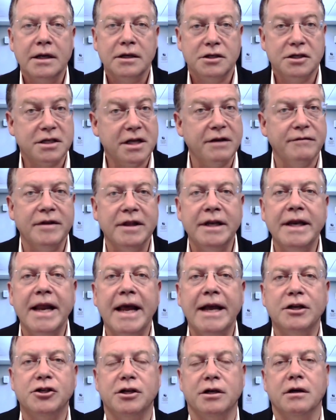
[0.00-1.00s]
just given the
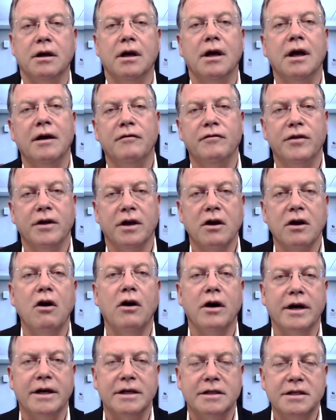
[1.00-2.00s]
nature of the
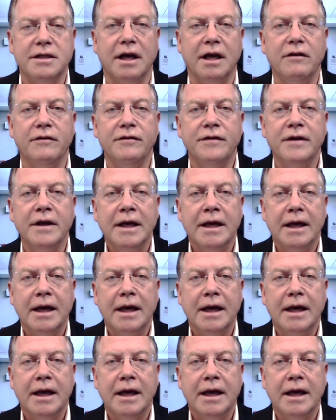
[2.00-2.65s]
car itself.